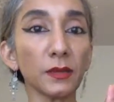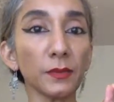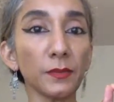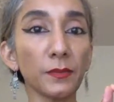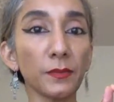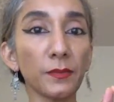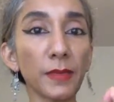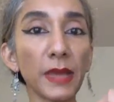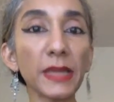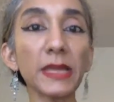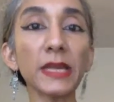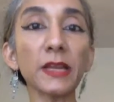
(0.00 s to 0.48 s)

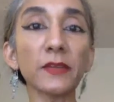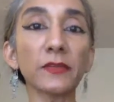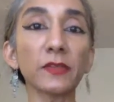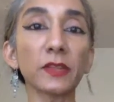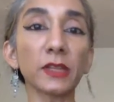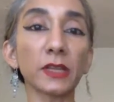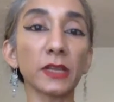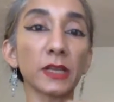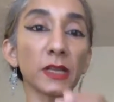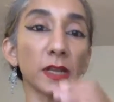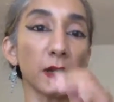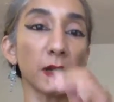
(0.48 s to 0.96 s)
many of
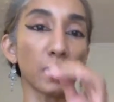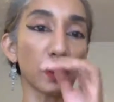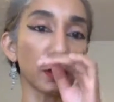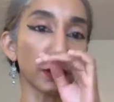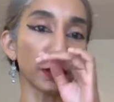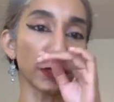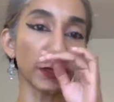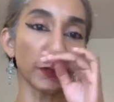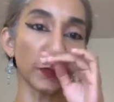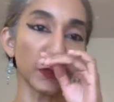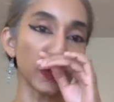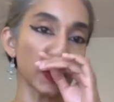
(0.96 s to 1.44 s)
the
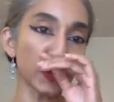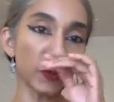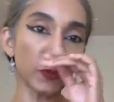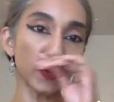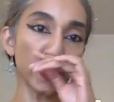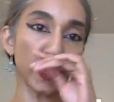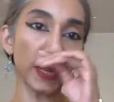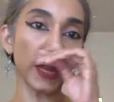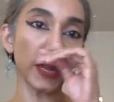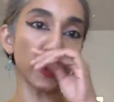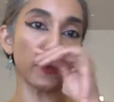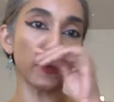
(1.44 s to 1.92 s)
arguments
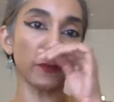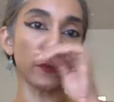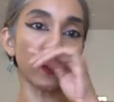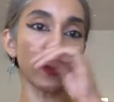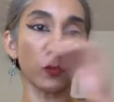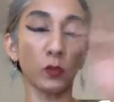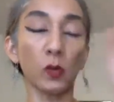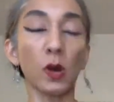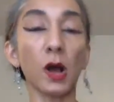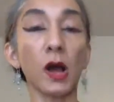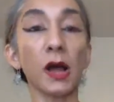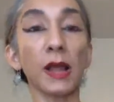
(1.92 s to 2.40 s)
made
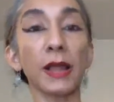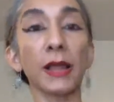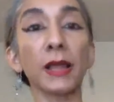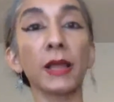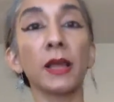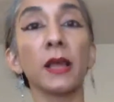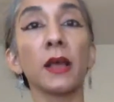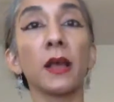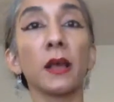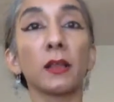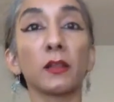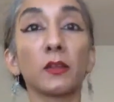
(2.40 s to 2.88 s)
for why
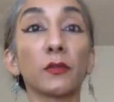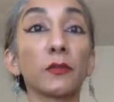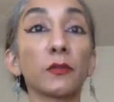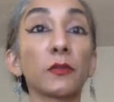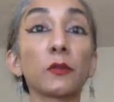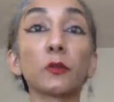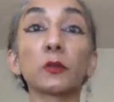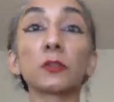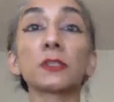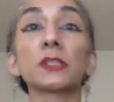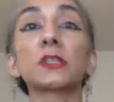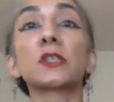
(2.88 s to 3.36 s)
the
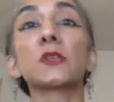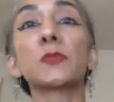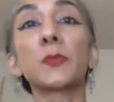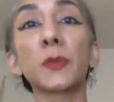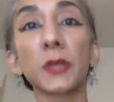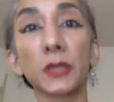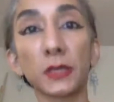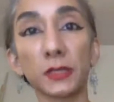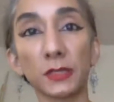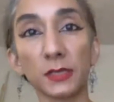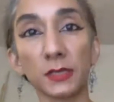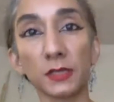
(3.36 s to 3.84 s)
fool
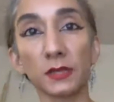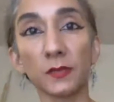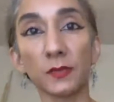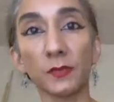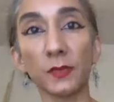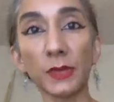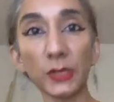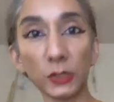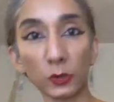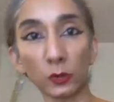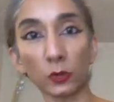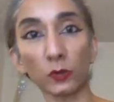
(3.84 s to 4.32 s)
disappears in the
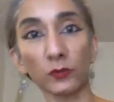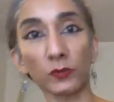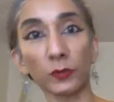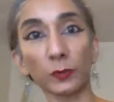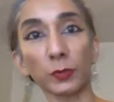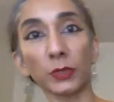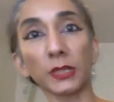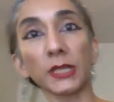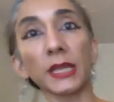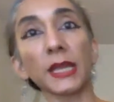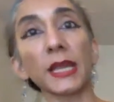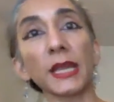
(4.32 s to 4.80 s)
middle of the
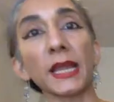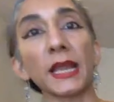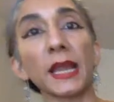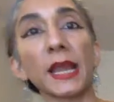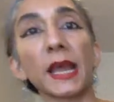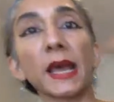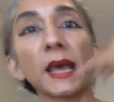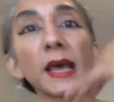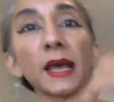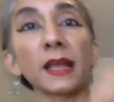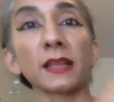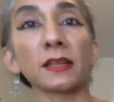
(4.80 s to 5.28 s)
play
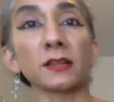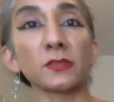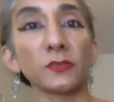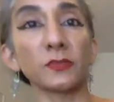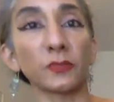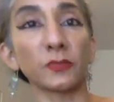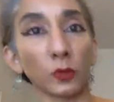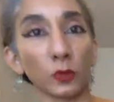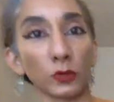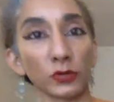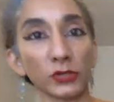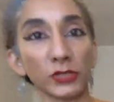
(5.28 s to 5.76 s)
and
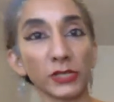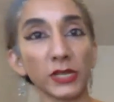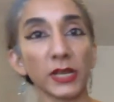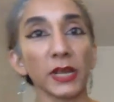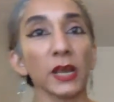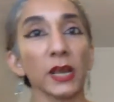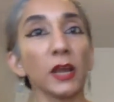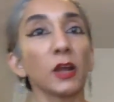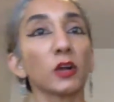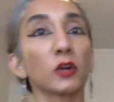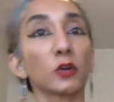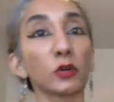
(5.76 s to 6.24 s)
of course
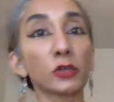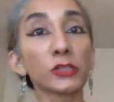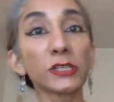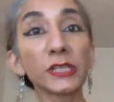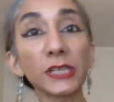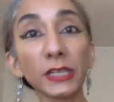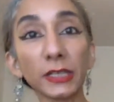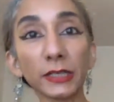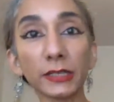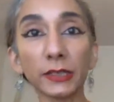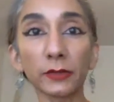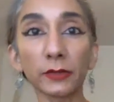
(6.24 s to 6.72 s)

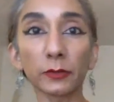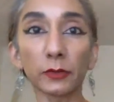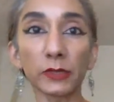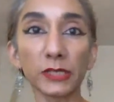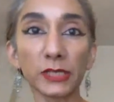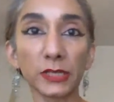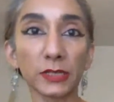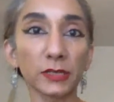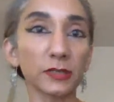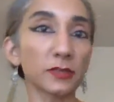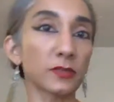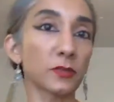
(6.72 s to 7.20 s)
cordelia
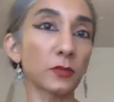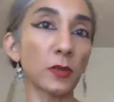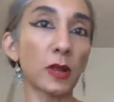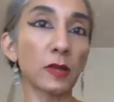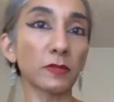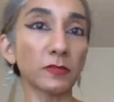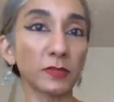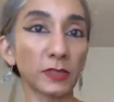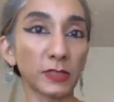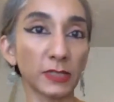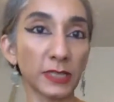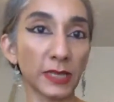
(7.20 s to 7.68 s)
returns
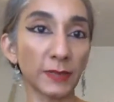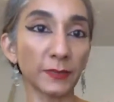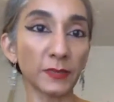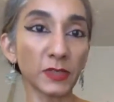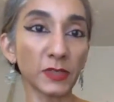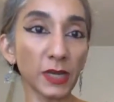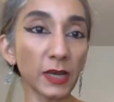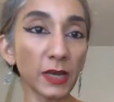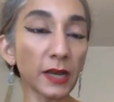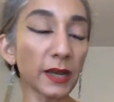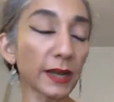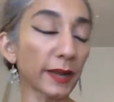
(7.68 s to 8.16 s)
around the same
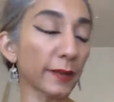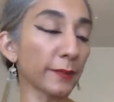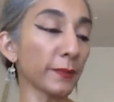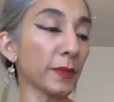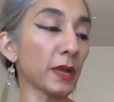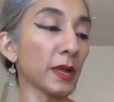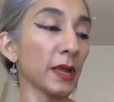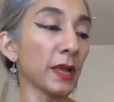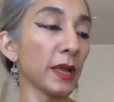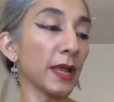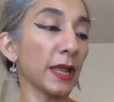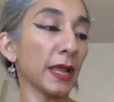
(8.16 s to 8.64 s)
time
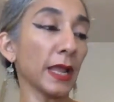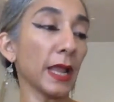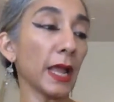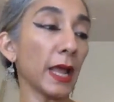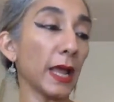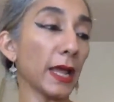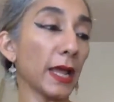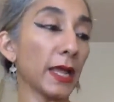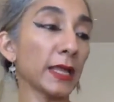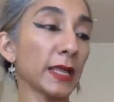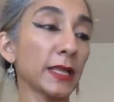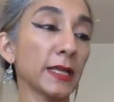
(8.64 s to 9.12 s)

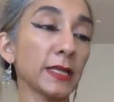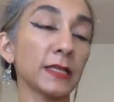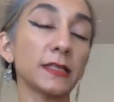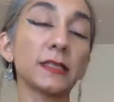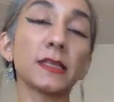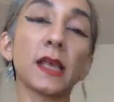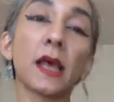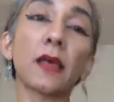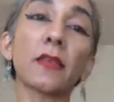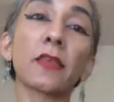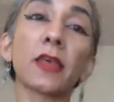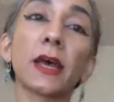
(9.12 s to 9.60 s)

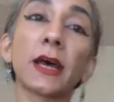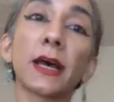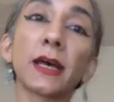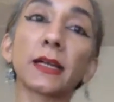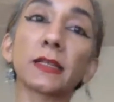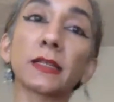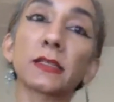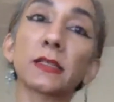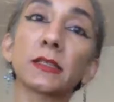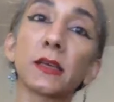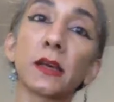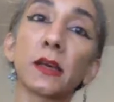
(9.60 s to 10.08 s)
is
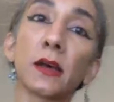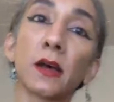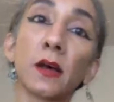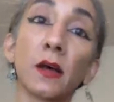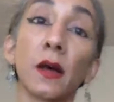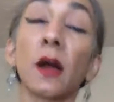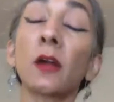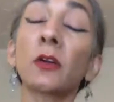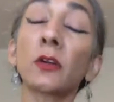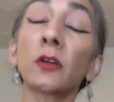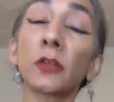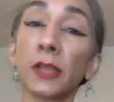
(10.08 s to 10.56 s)
that uh,
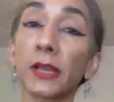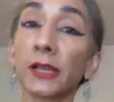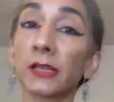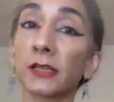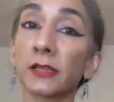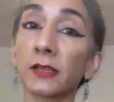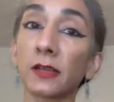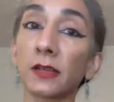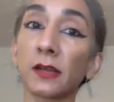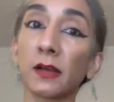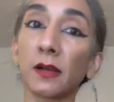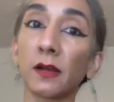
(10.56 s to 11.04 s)
or
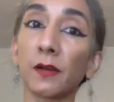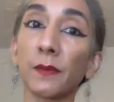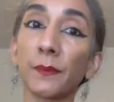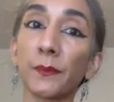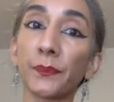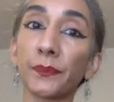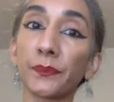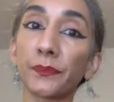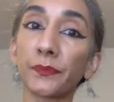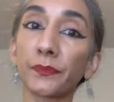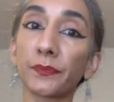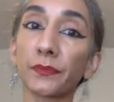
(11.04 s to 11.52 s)
that
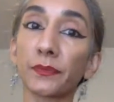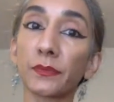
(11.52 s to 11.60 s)
um,